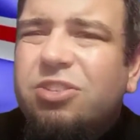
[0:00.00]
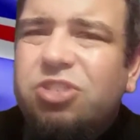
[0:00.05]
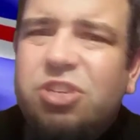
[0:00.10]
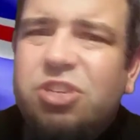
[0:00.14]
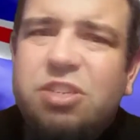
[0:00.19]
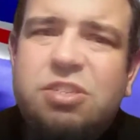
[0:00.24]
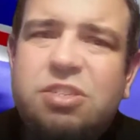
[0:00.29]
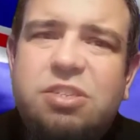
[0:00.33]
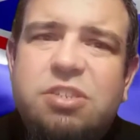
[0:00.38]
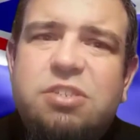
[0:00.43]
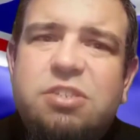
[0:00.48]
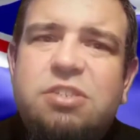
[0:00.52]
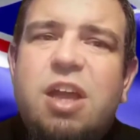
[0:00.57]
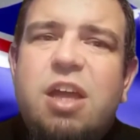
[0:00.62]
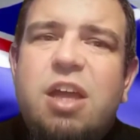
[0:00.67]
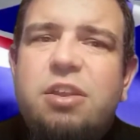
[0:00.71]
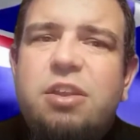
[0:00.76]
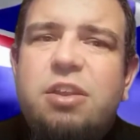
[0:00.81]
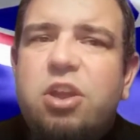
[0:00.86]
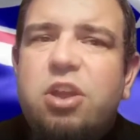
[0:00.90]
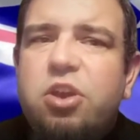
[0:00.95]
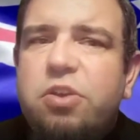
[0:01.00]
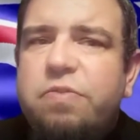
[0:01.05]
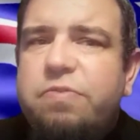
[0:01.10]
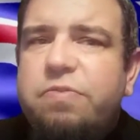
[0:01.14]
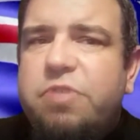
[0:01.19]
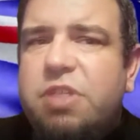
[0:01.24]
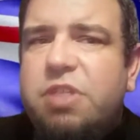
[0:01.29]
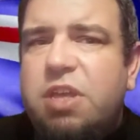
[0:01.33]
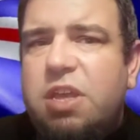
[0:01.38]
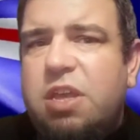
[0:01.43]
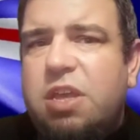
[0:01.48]
just as none
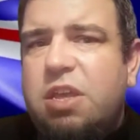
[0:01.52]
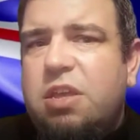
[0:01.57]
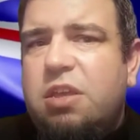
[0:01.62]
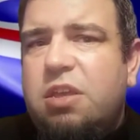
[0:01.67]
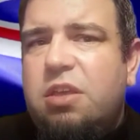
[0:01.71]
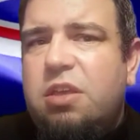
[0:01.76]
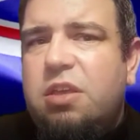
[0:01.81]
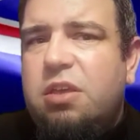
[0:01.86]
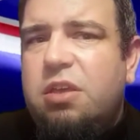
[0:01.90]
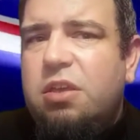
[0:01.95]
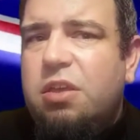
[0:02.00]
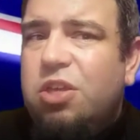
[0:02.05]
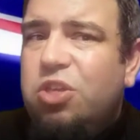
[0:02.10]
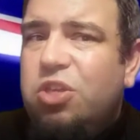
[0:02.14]
of the